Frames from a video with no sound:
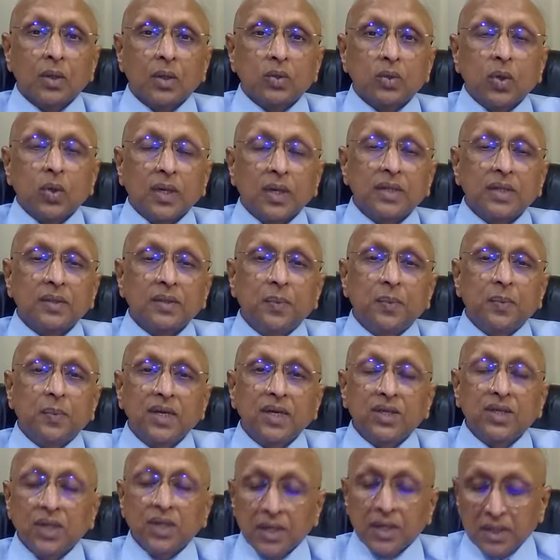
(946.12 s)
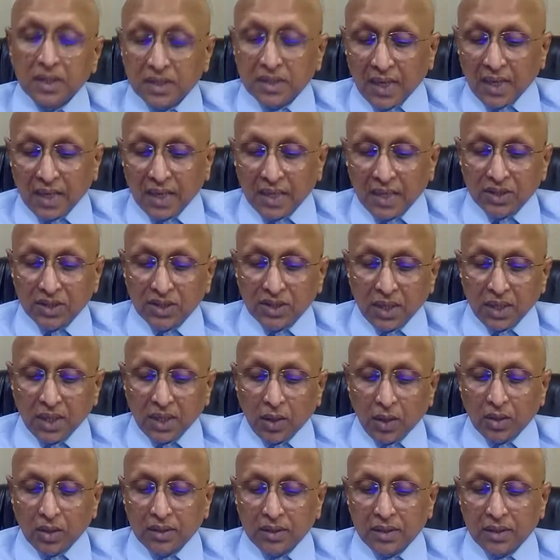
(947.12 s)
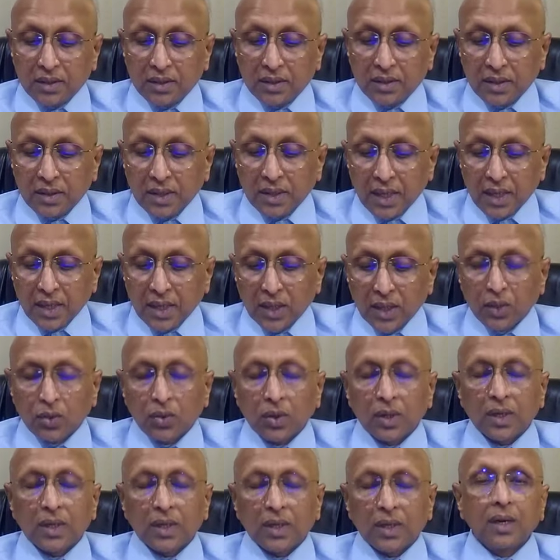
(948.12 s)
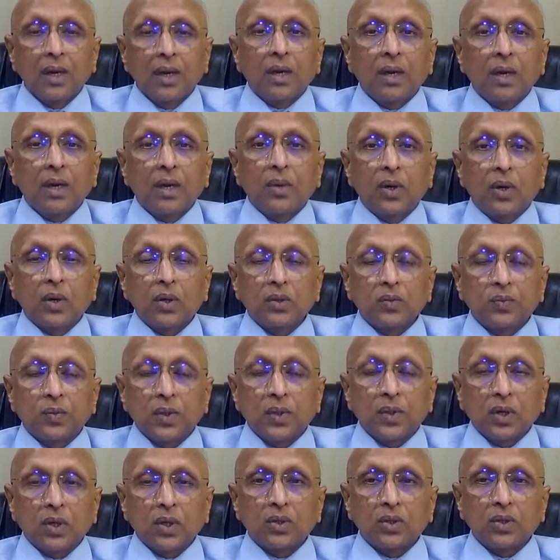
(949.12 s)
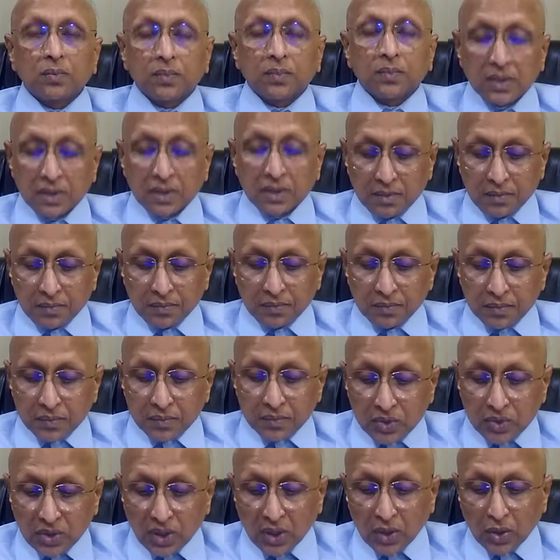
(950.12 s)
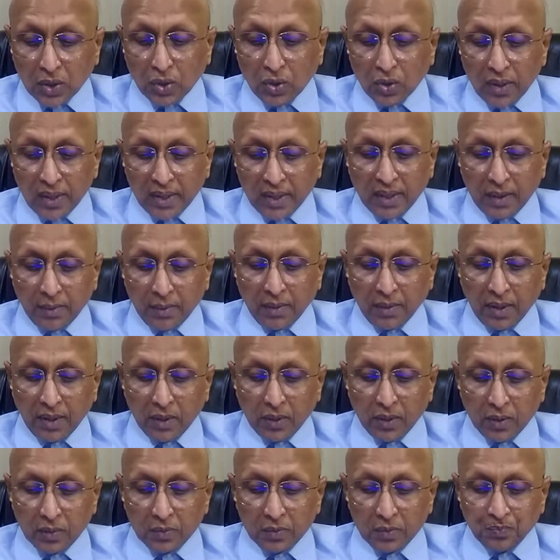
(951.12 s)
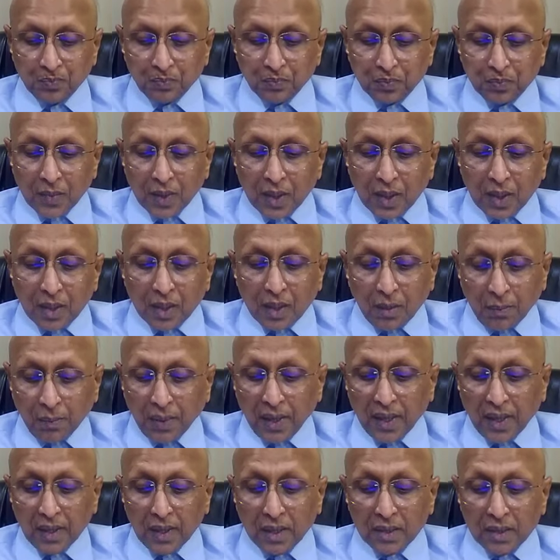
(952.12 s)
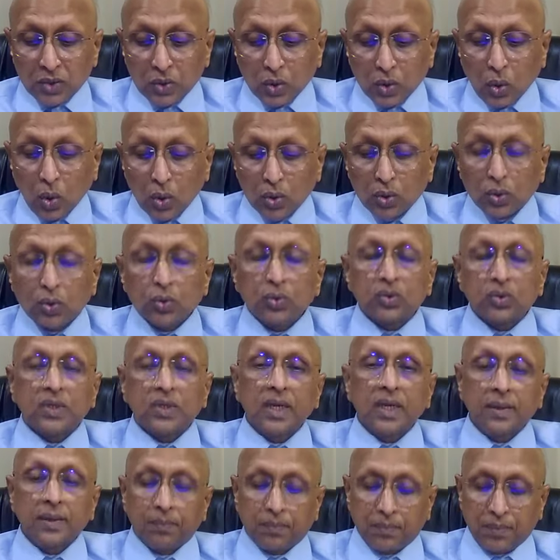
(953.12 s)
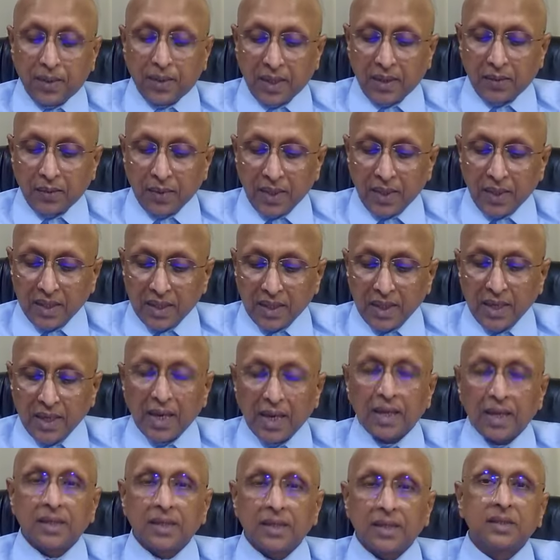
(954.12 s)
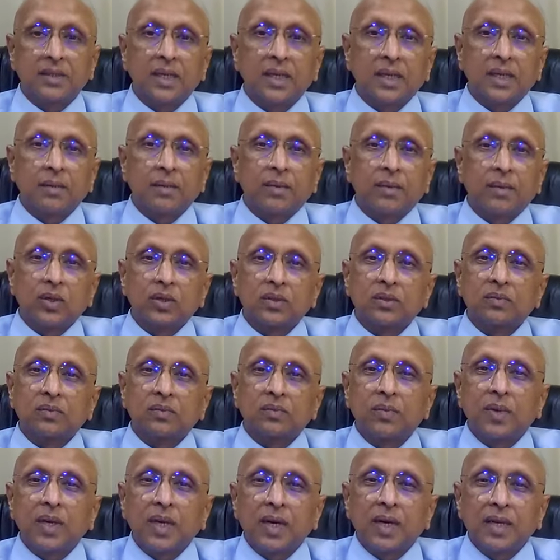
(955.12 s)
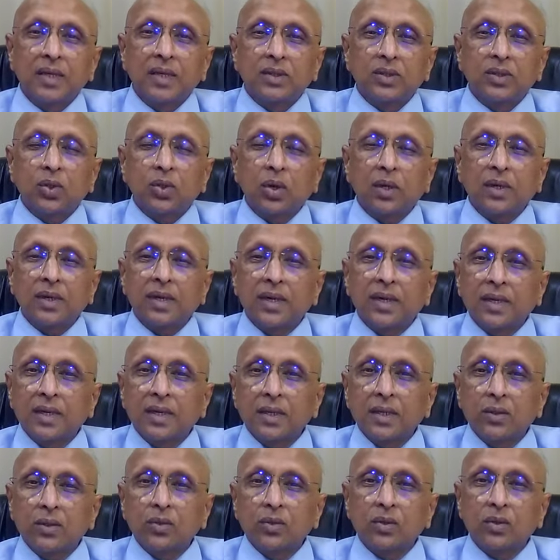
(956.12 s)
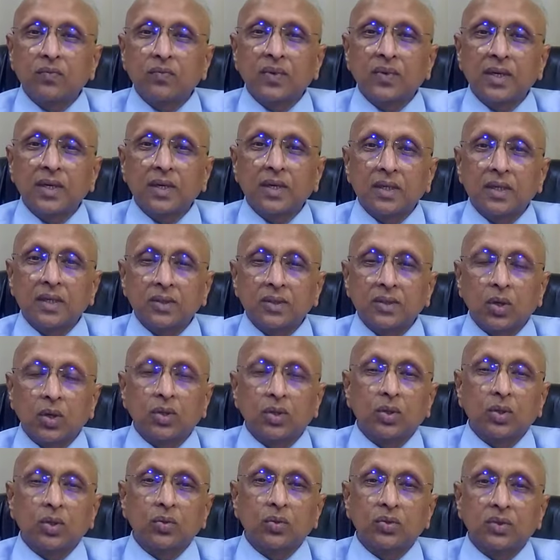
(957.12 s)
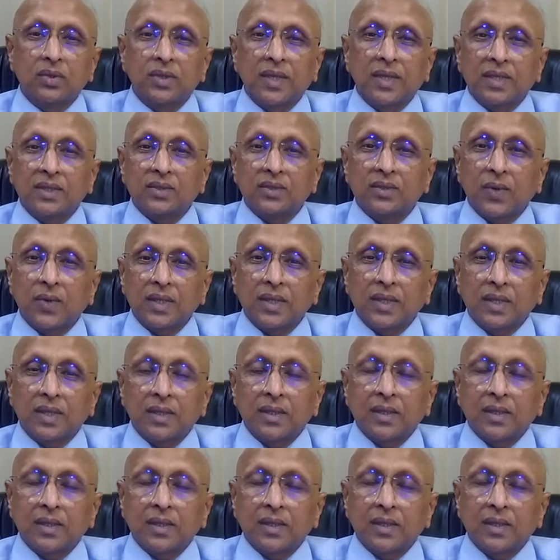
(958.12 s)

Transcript: So respiration is arrested or irregular because of the circulatory failure. The fingers go to sleep frequently and easily because blood is not getting to the fingers or toes. That's why